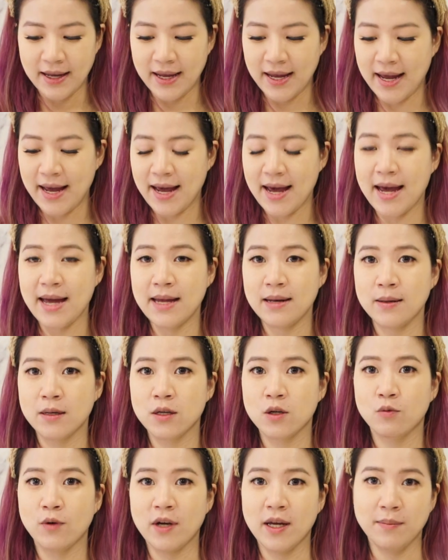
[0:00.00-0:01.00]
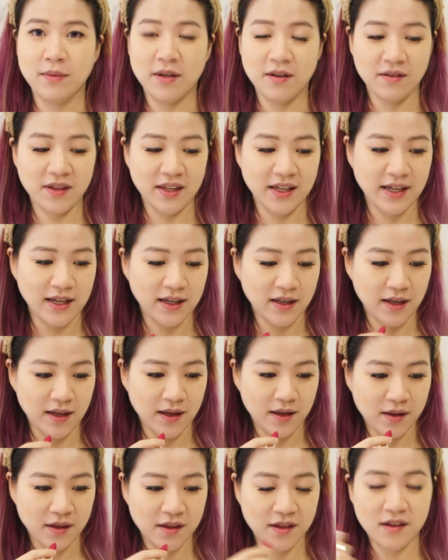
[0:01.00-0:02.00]
And the way I'm using it
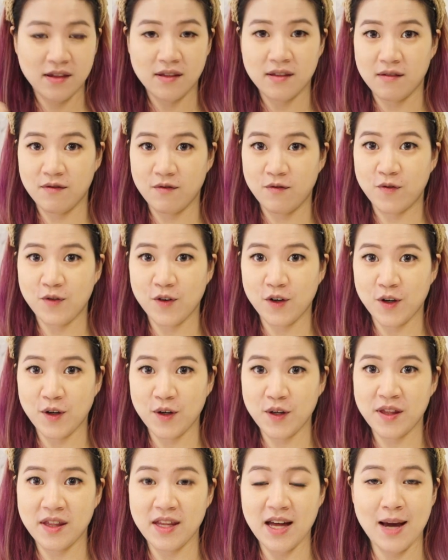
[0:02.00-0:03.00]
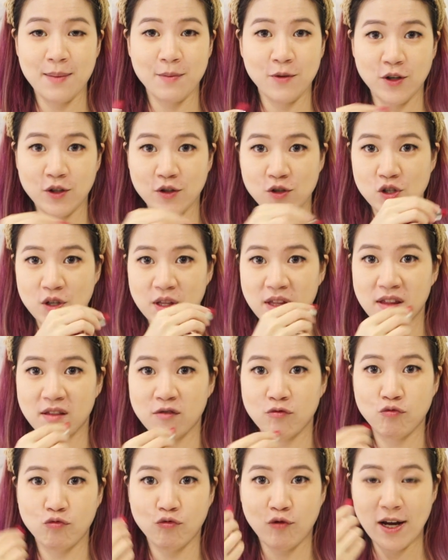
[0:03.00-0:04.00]
is, first, I'm going to
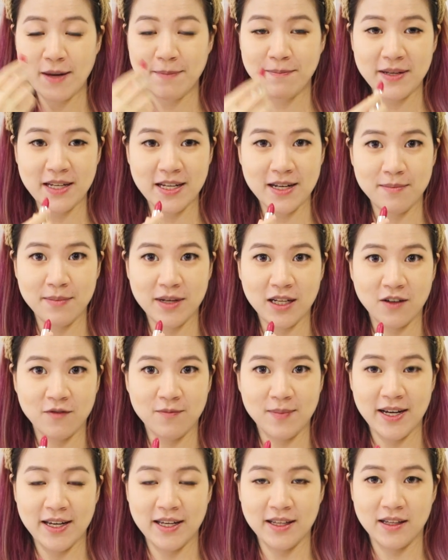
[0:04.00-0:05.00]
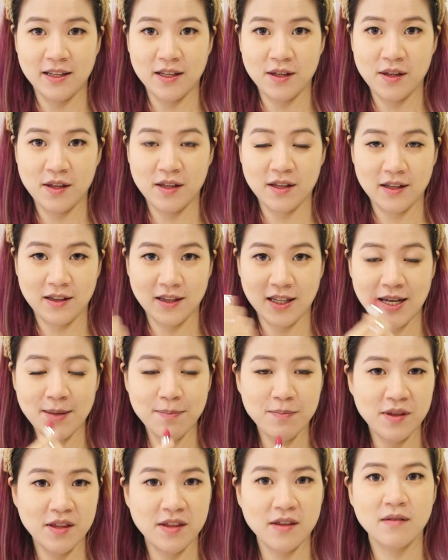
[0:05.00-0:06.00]
just wipe it in the middle of my
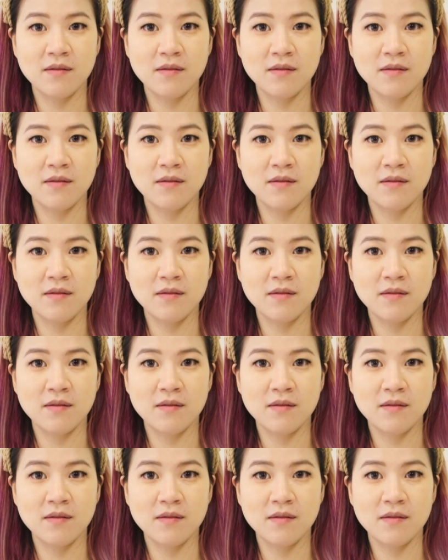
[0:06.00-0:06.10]
lips.